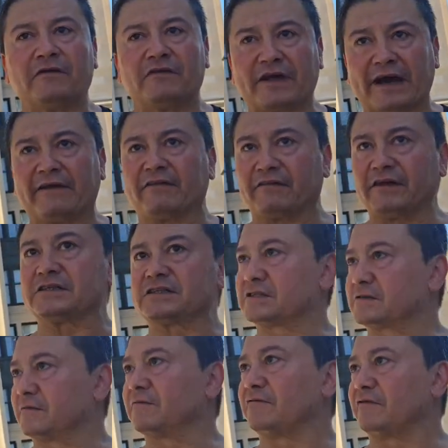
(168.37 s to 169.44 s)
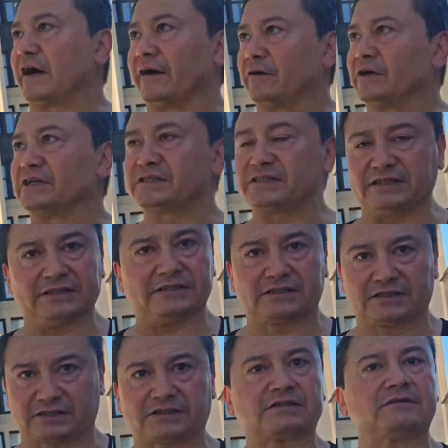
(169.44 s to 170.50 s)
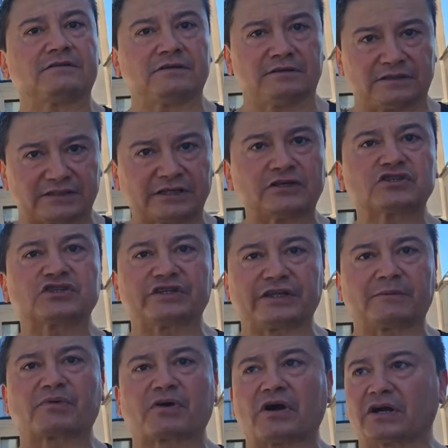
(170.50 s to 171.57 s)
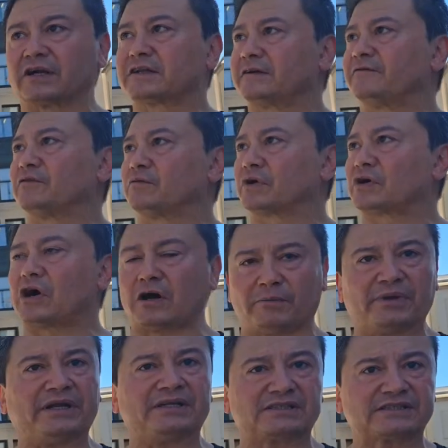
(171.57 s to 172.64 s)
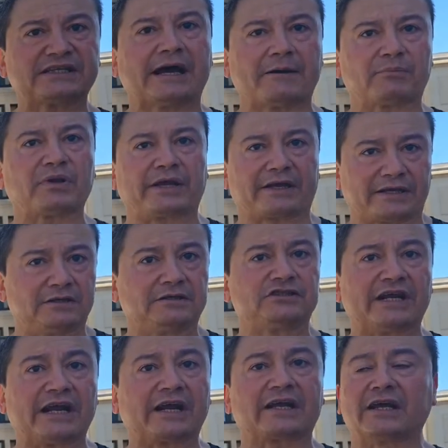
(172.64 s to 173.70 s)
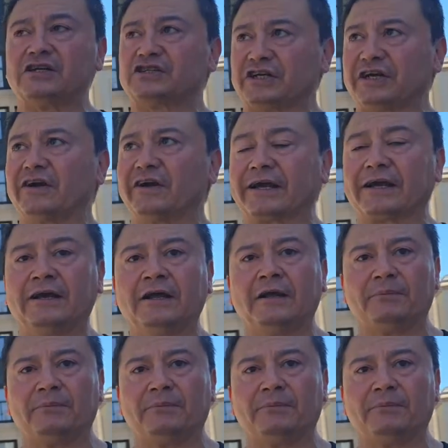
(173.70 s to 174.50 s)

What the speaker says: that this virus is essentially the product of a recombinant step, like genetic engineering,